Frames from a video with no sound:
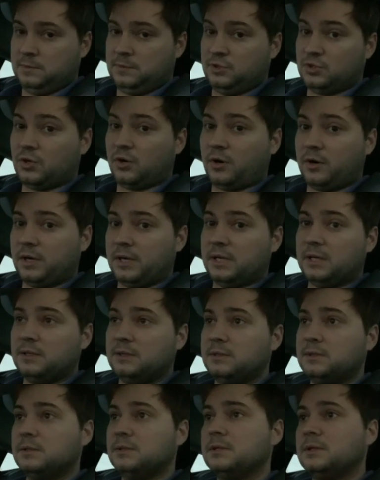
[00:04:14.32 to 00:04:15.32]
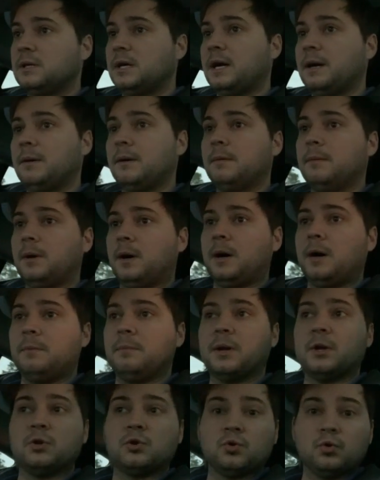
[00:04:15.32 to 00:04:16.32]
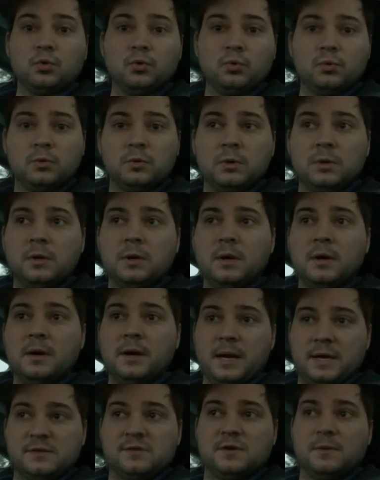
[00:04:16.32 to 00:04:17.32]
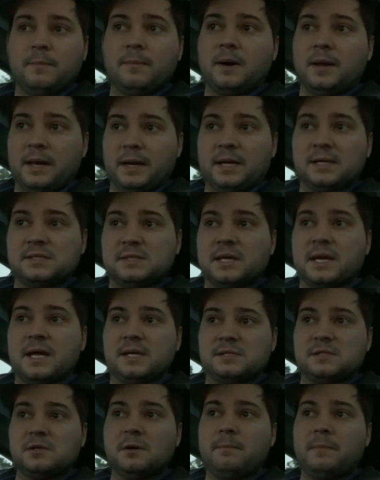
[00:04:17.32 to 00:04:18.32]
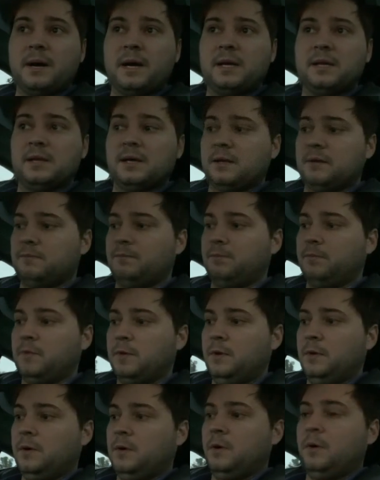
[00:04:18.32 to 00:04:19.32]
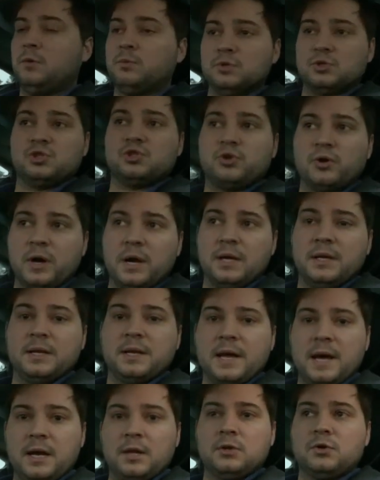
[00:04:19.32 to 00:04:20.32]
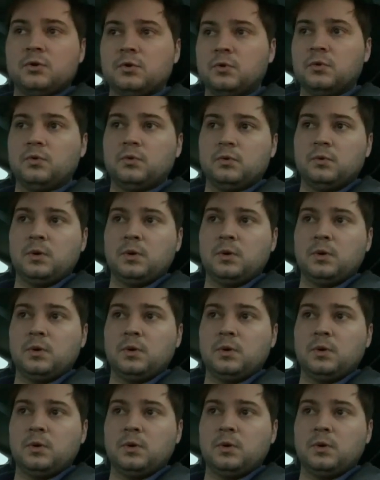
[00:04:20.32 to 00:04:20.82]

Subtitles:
Sorry, but I do. As somebody, like I said, as somebody that was trained in how to do